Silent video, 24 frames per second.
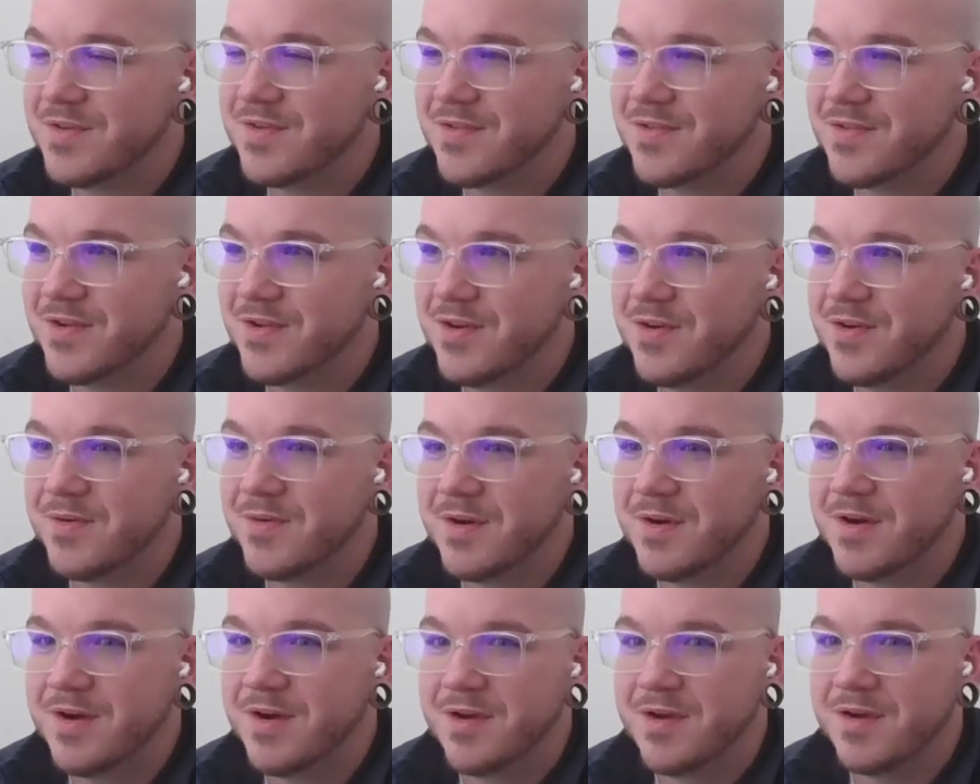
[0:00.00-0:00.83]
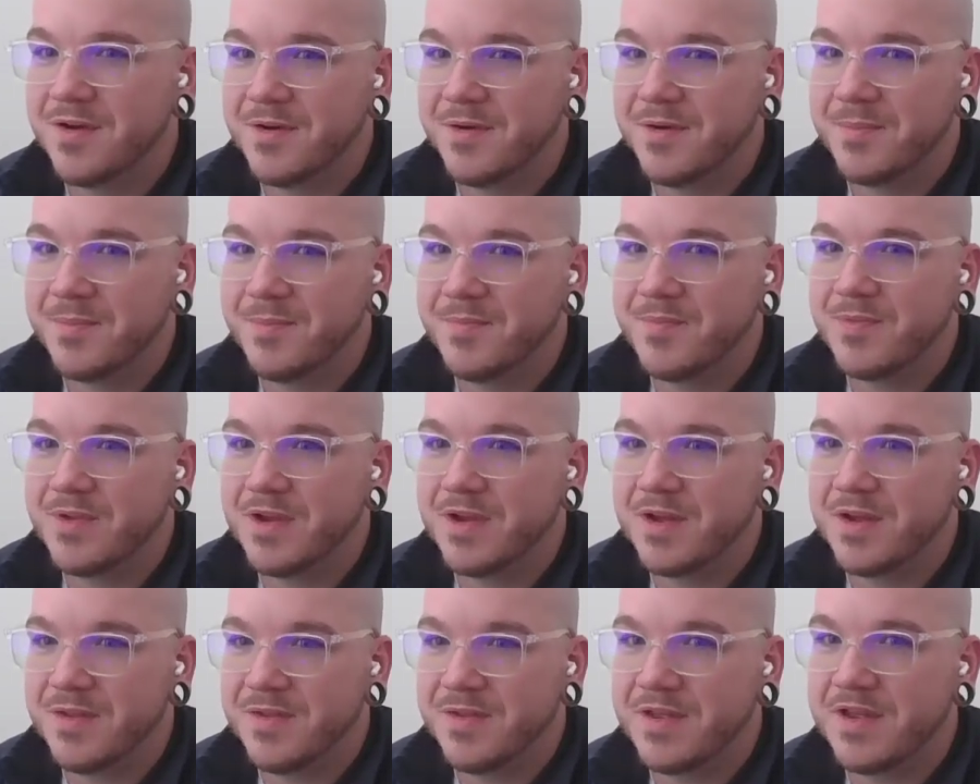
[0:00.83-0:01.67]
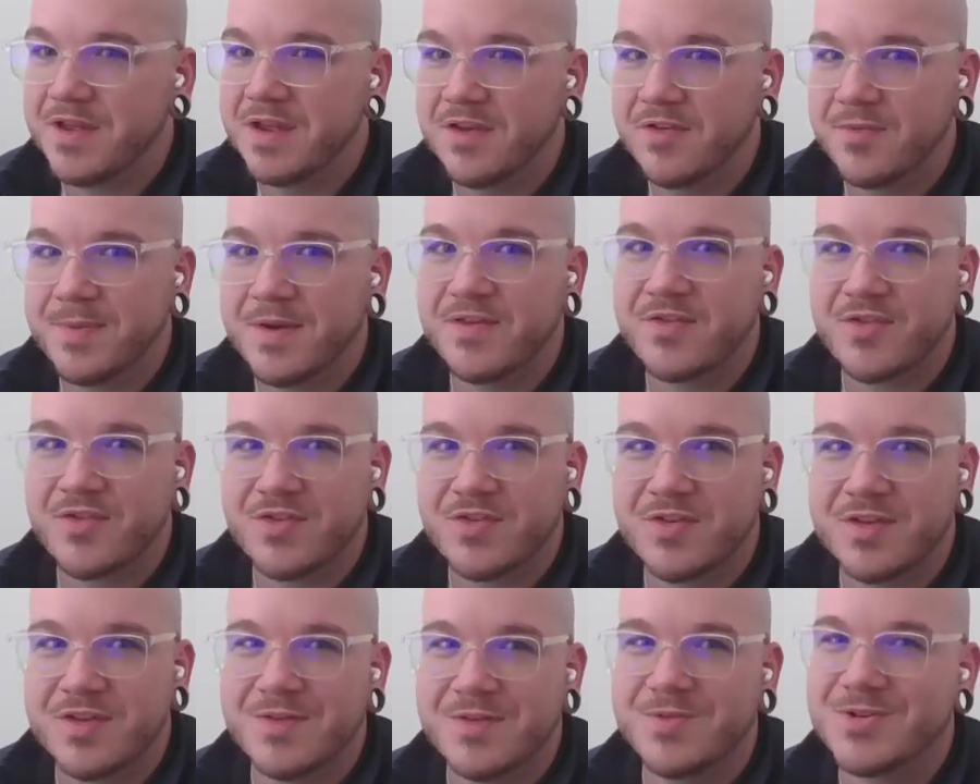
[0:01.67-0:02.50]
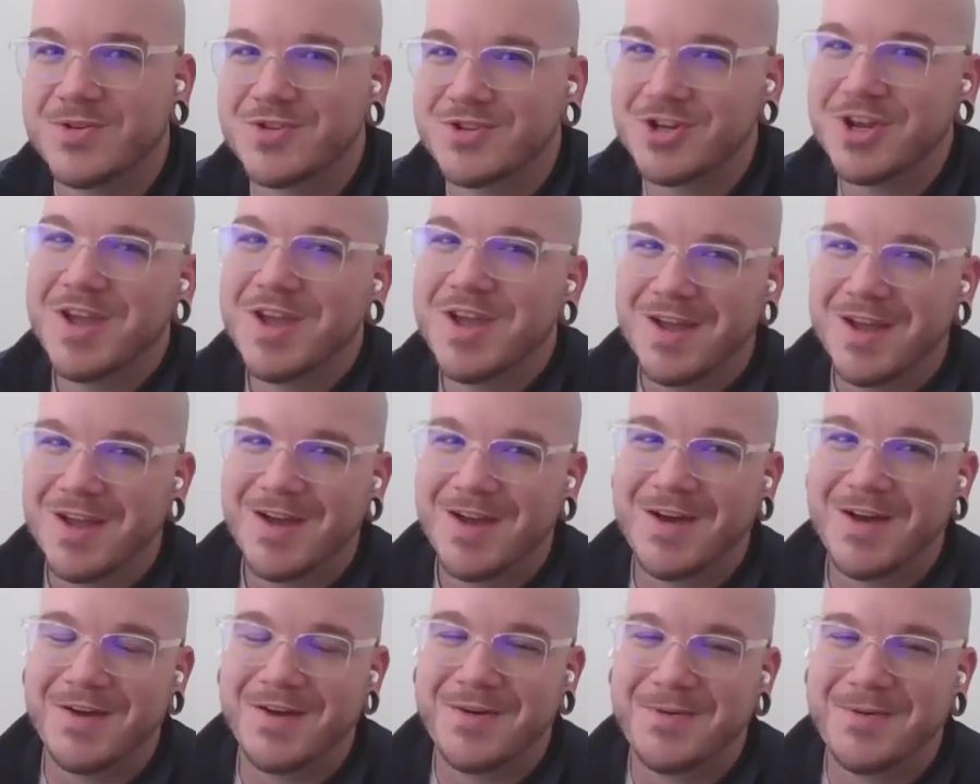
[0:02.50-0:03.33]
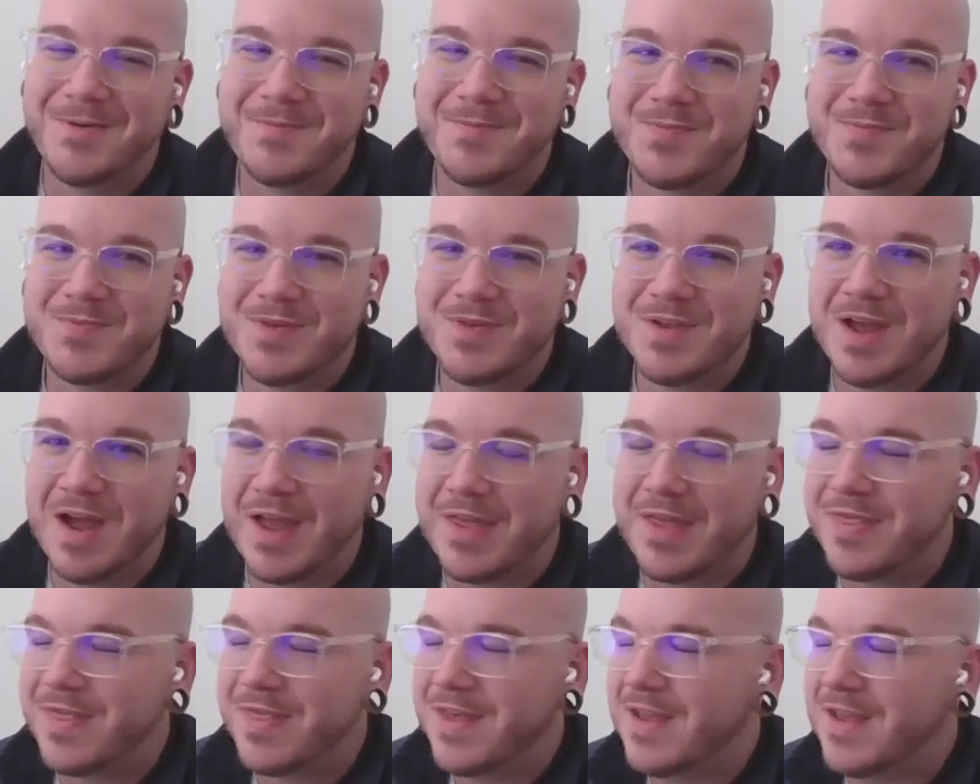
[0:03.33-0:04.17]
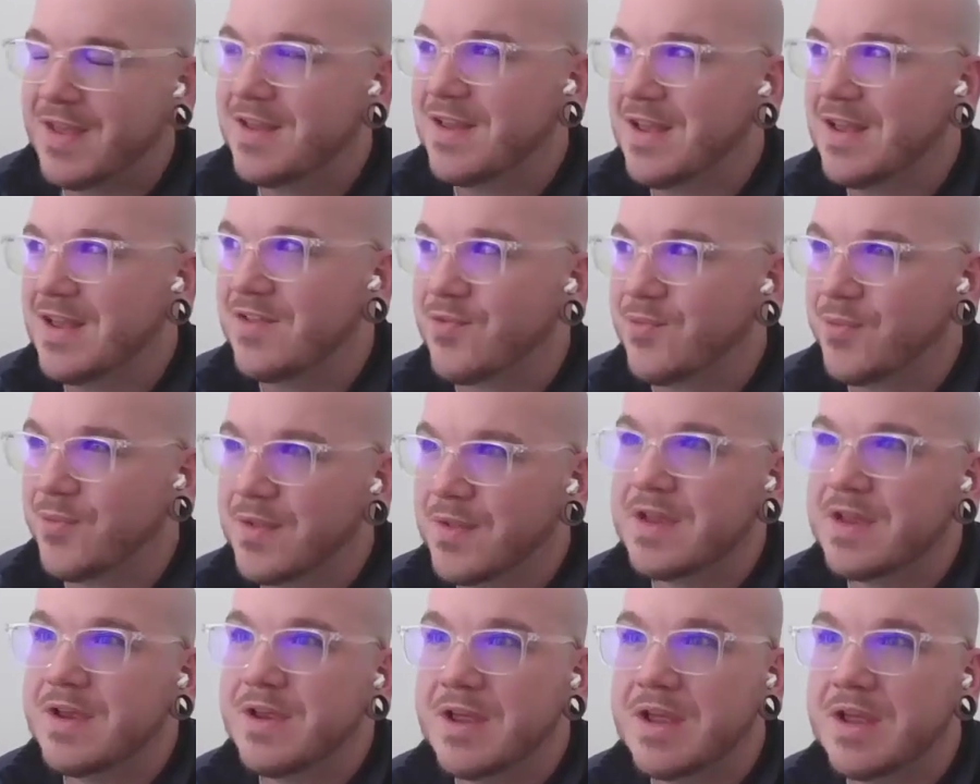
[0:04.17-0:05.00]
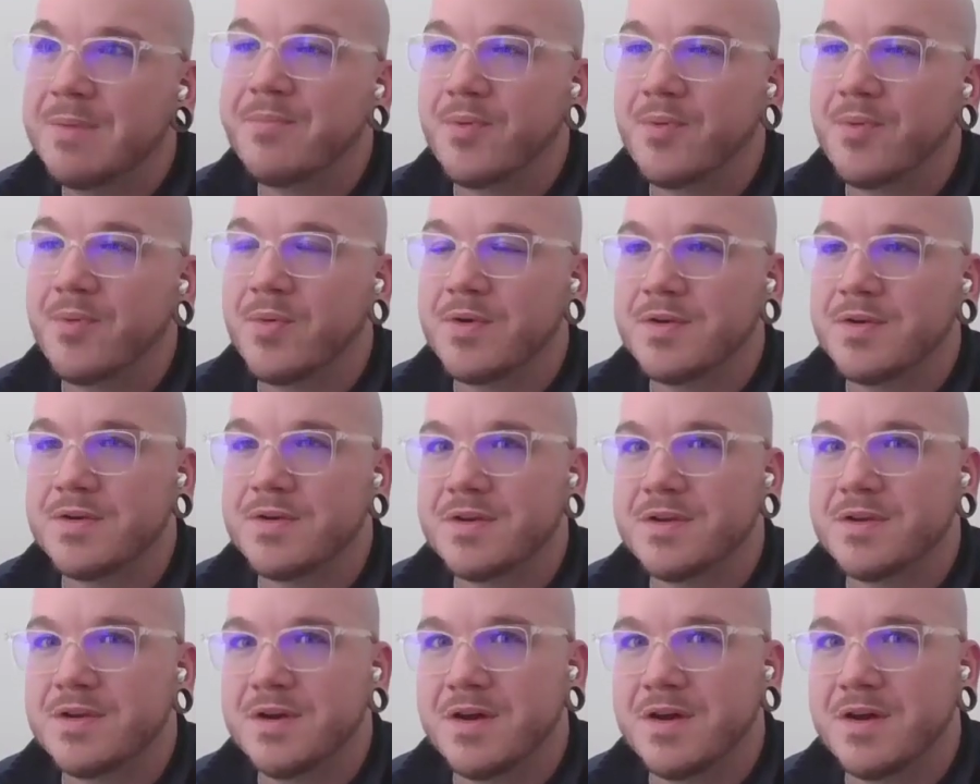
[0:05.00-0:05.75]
list, though. Um, that that especially, which um, I think it's really important.